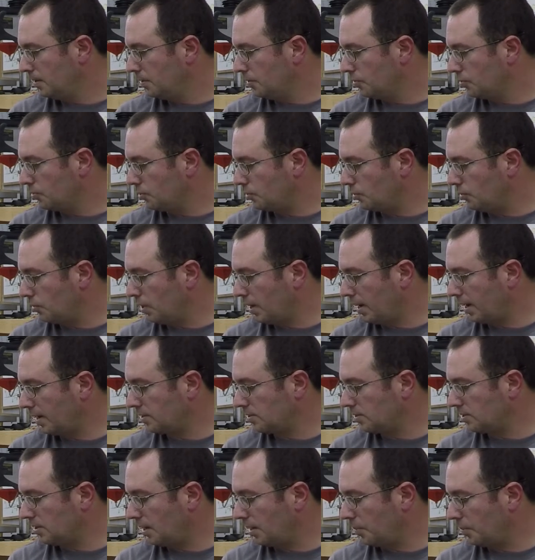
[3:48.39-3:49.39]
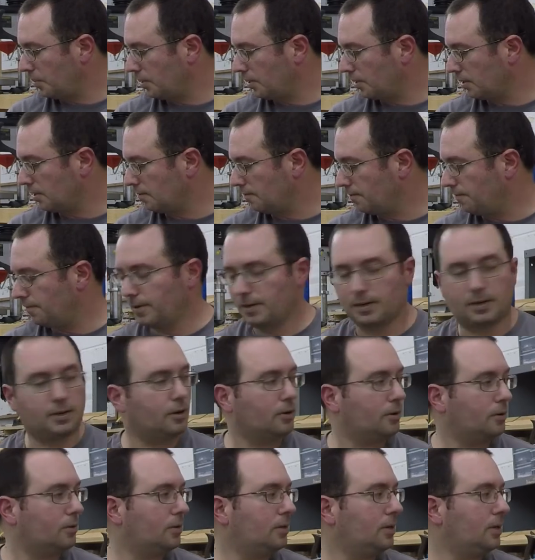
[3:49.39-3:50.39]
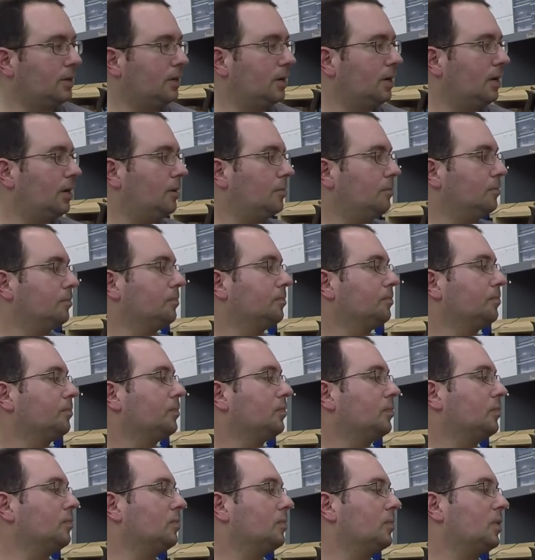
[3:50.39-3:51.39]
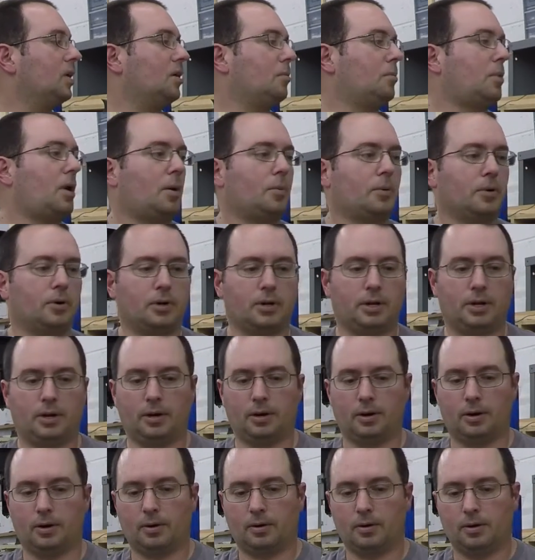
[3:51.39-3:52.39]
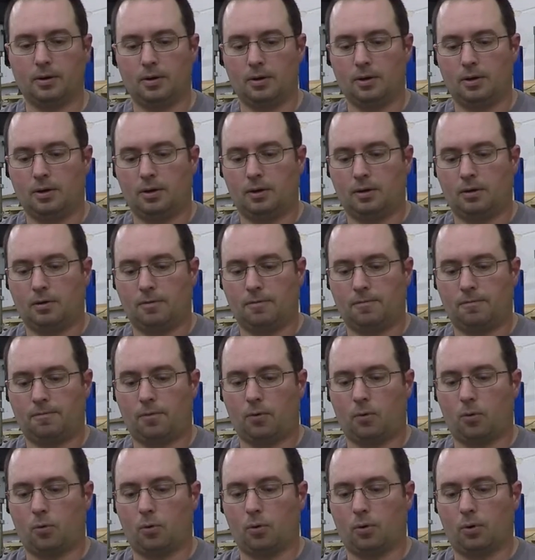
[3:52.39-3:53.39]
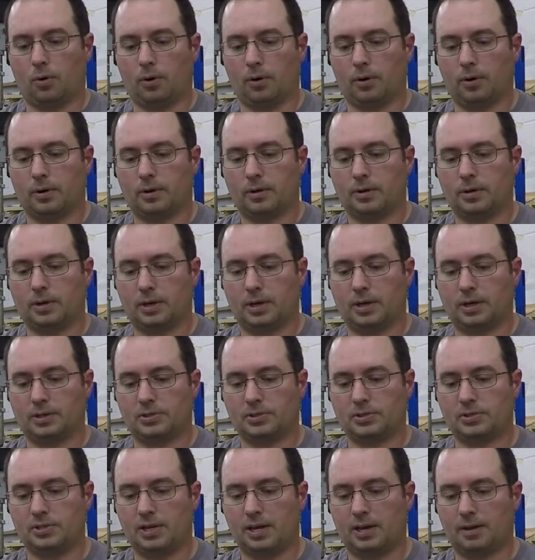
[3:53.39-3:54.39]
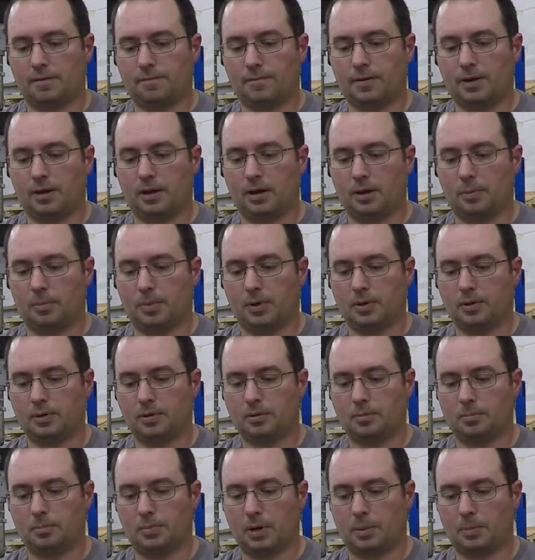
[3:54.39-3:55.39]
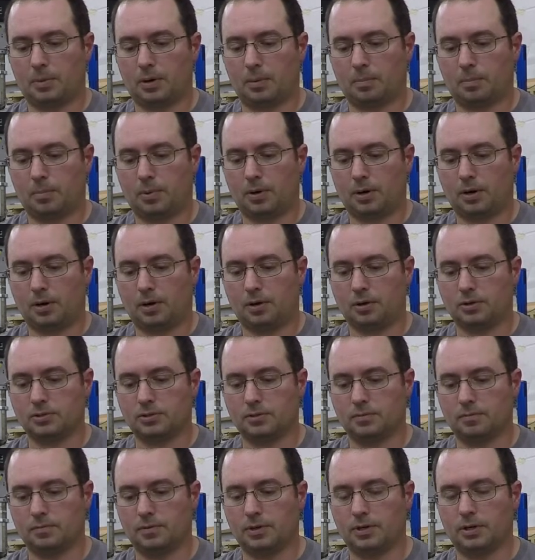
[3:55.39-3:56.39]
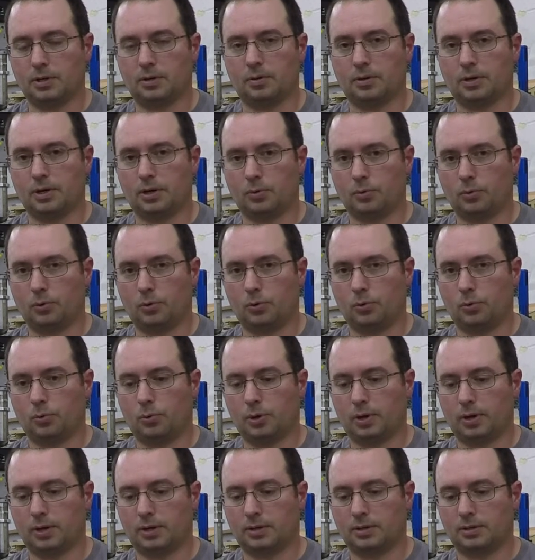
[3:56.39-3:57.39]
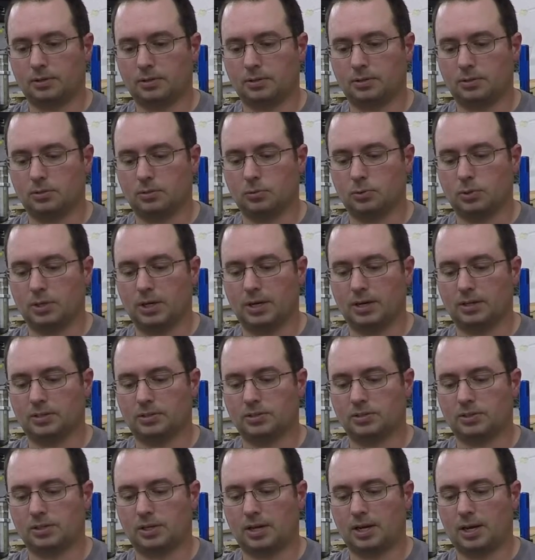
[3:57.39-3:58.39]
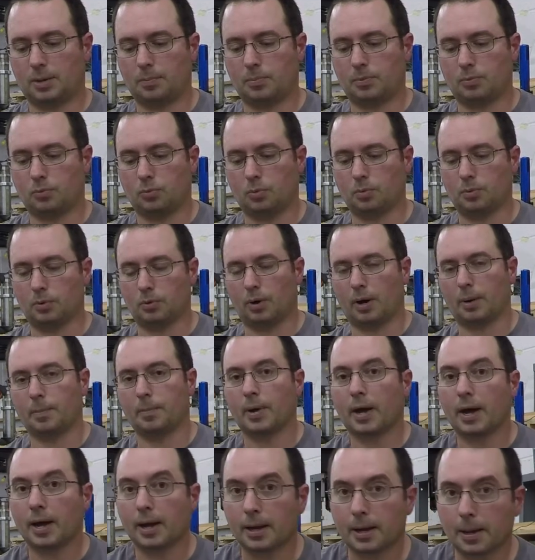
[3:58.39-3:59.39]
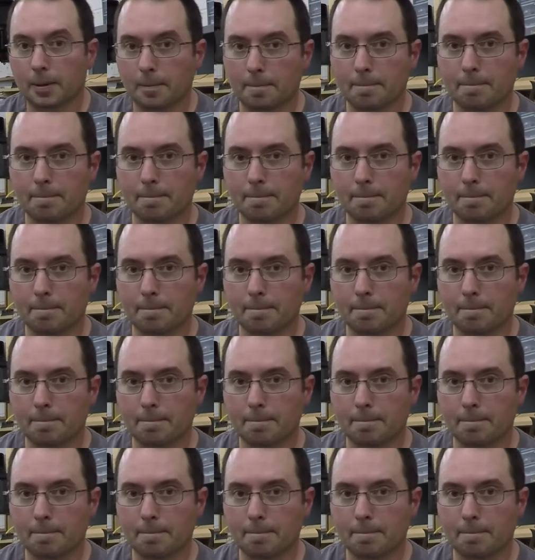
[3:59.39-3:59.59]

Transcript: So next, I'm going to configure the anemometer here for CFM, but I'm going to pause the video here real quick to get it set up, and we'll be right back.